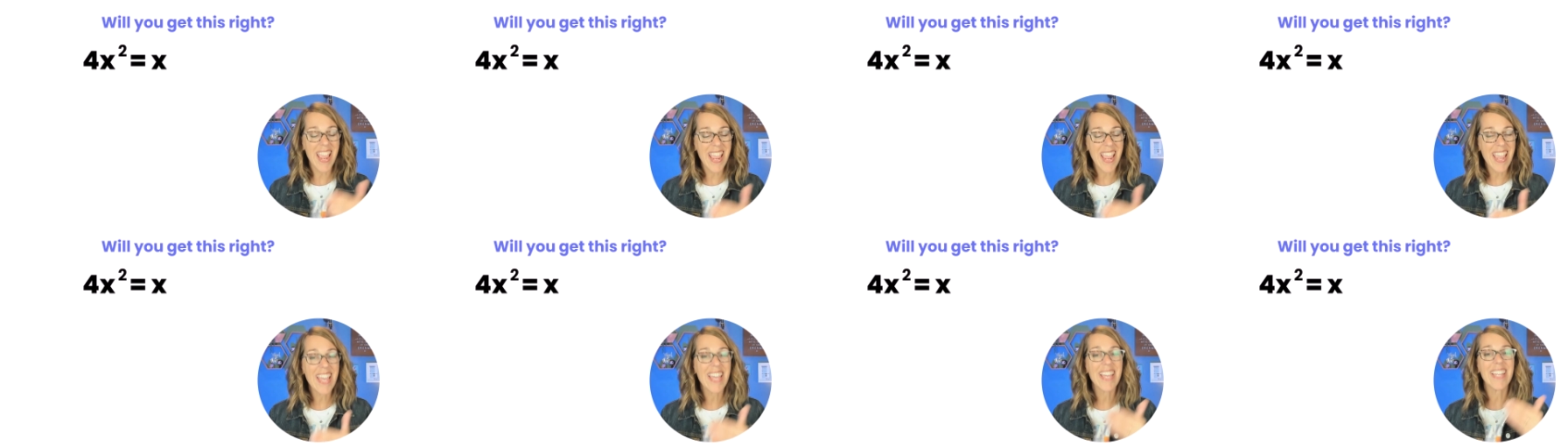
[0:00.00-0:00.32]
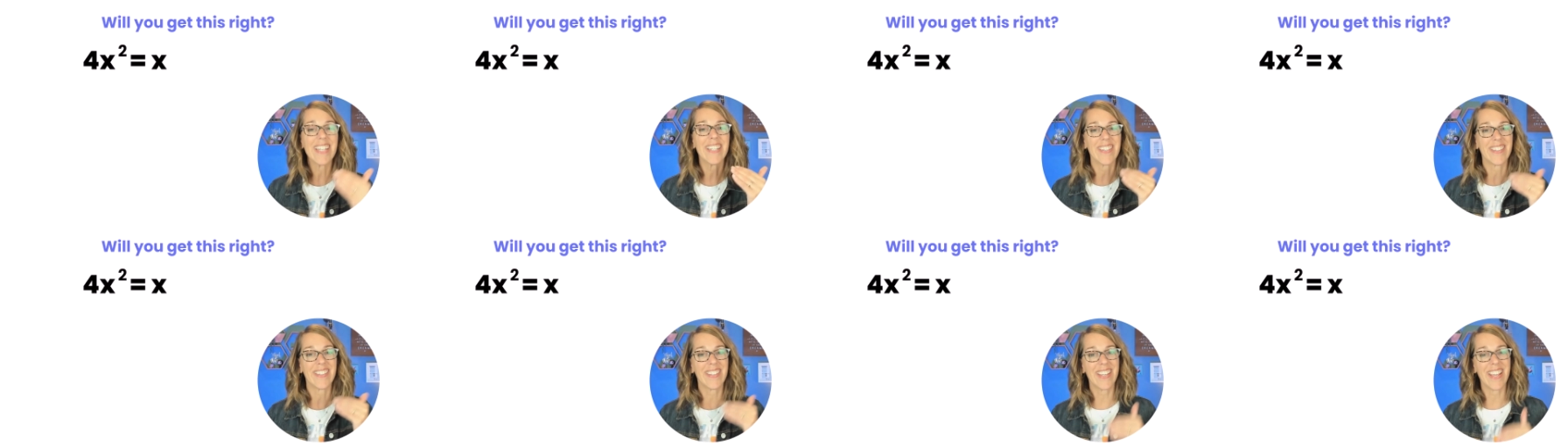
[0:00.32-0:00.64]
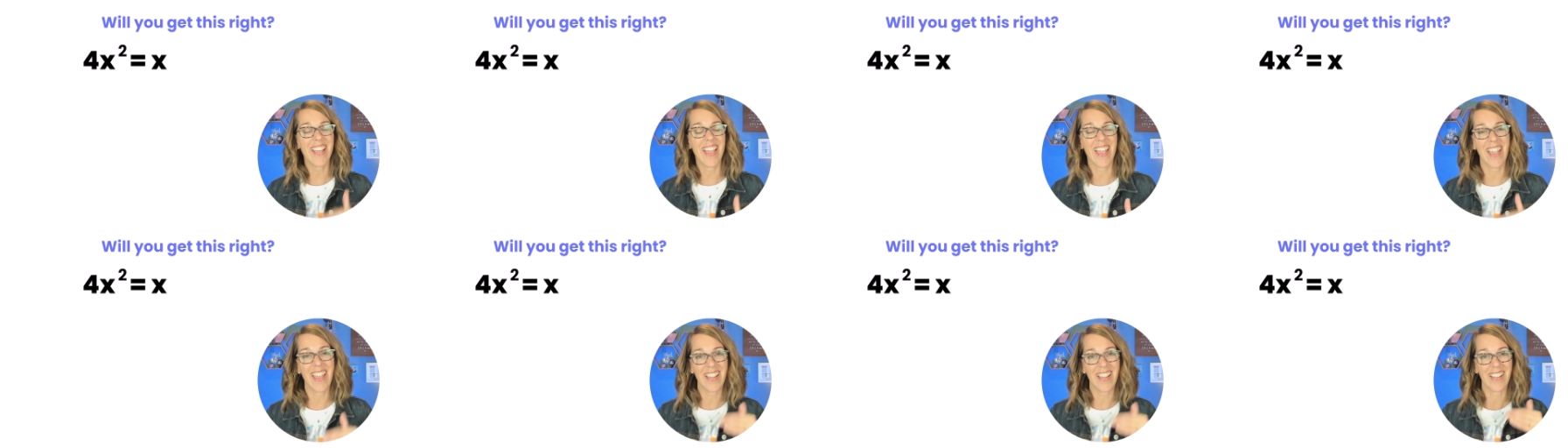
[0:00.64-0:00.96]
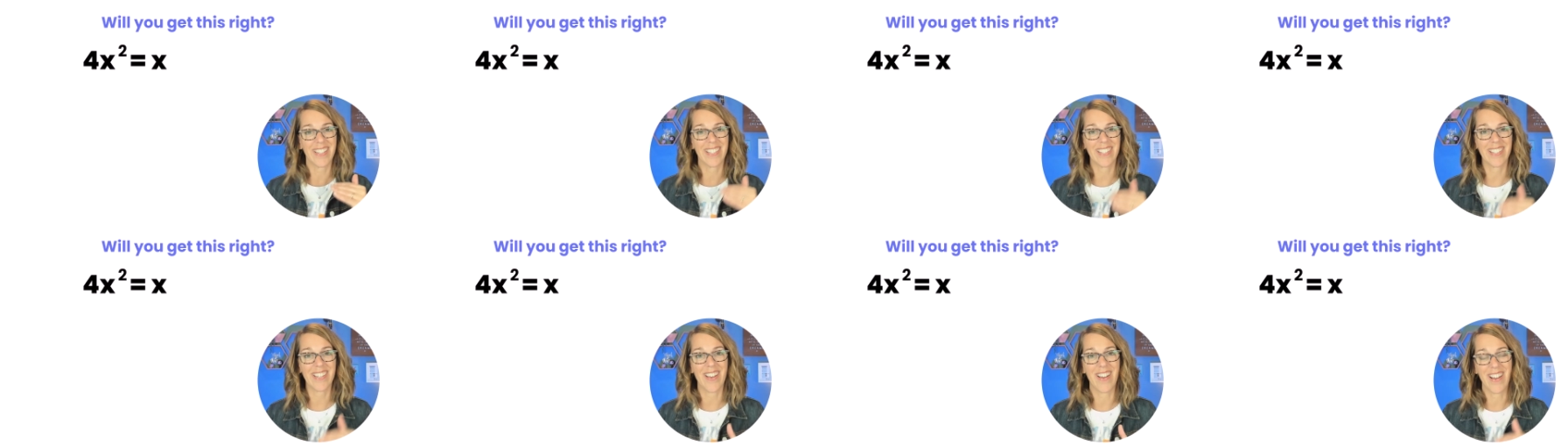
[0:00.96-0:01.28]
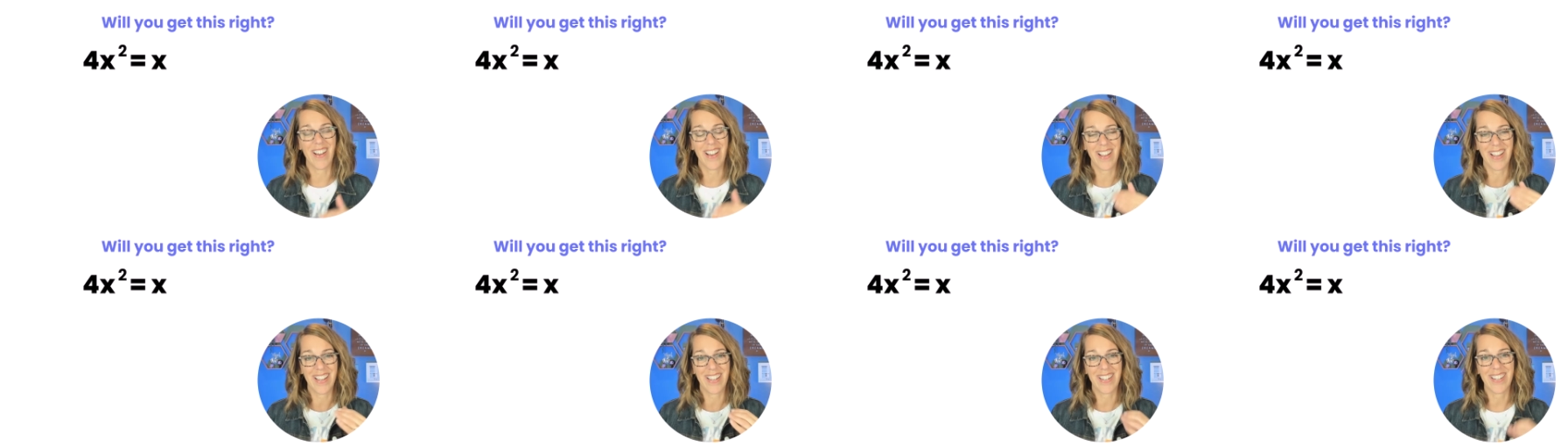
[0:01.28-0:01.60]
and the x
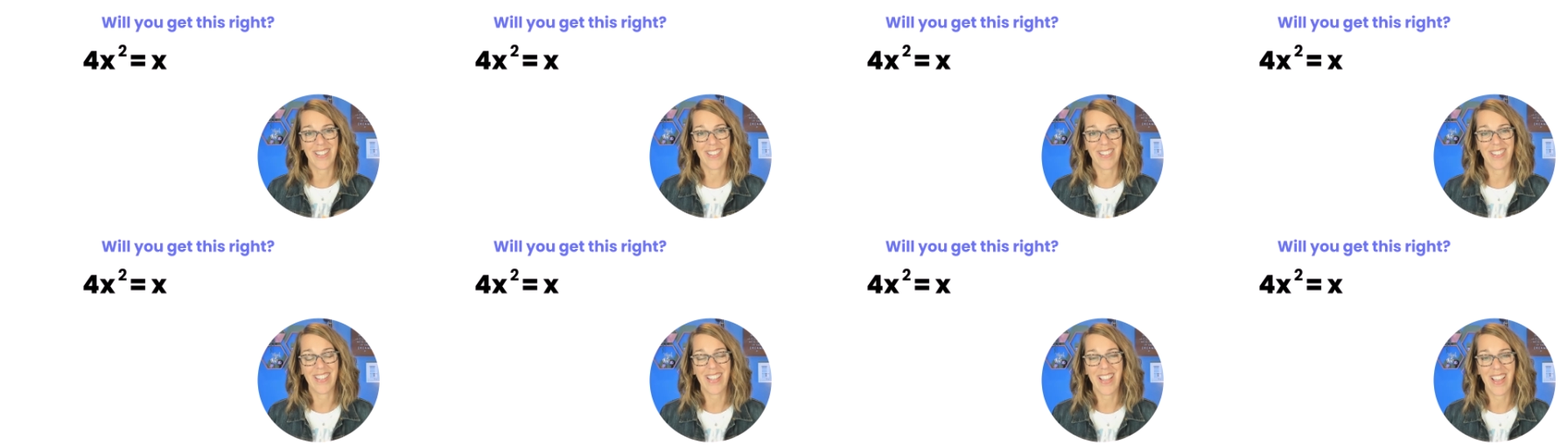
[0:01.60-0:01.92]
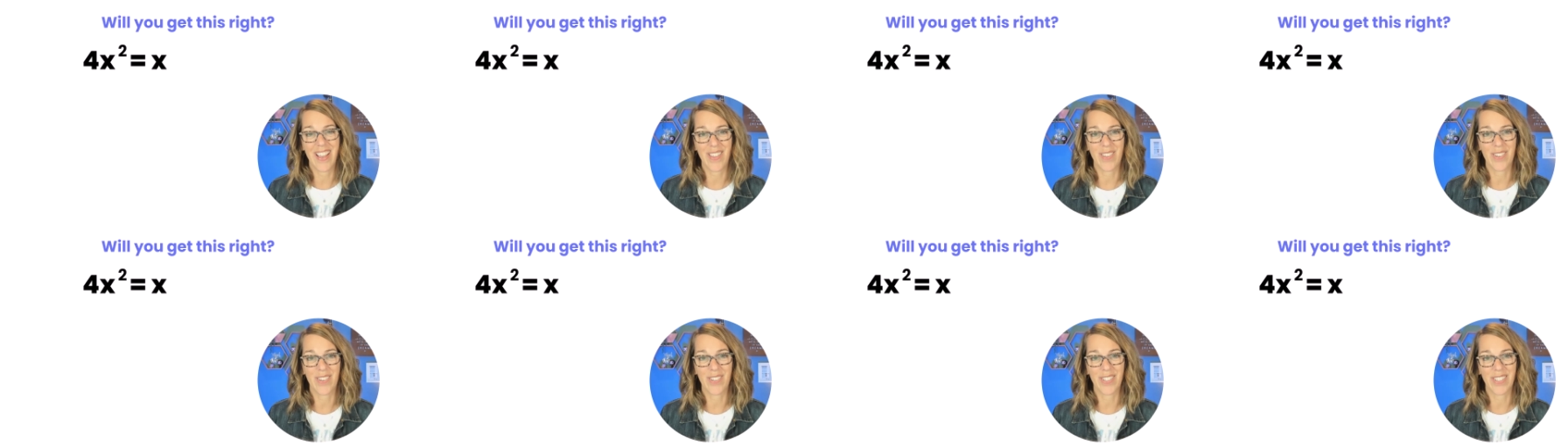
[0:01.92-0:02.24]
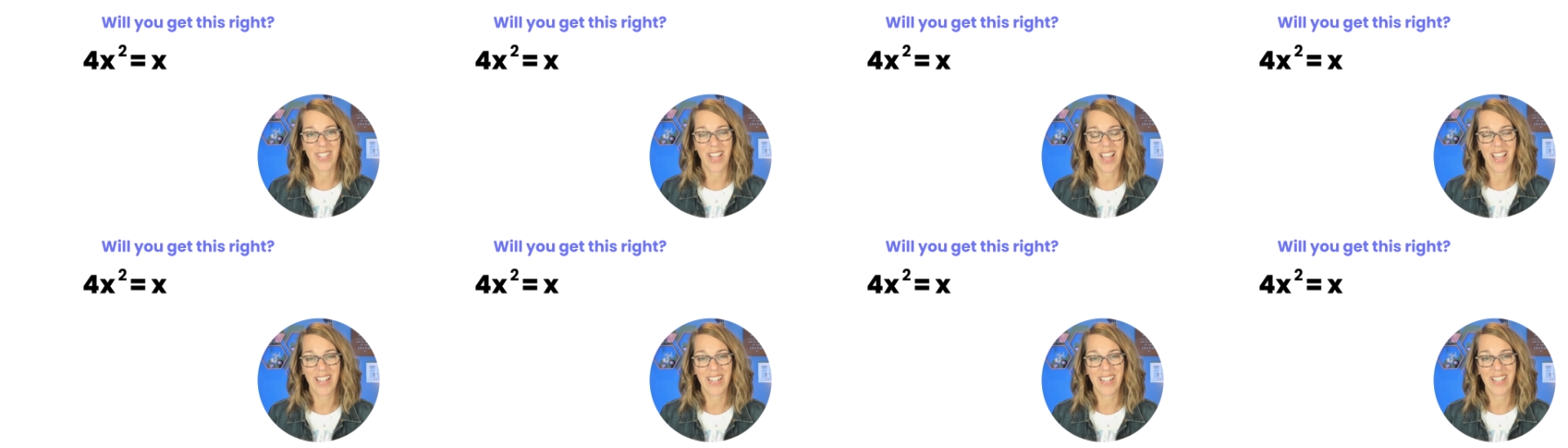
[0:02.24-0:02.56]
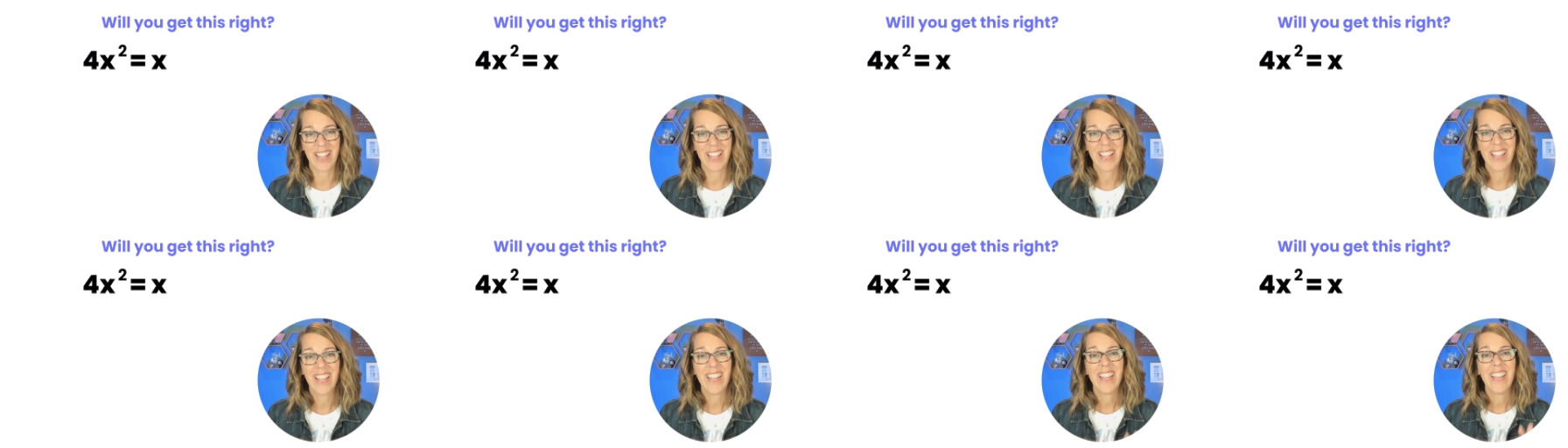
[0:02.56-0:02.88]
on the other side.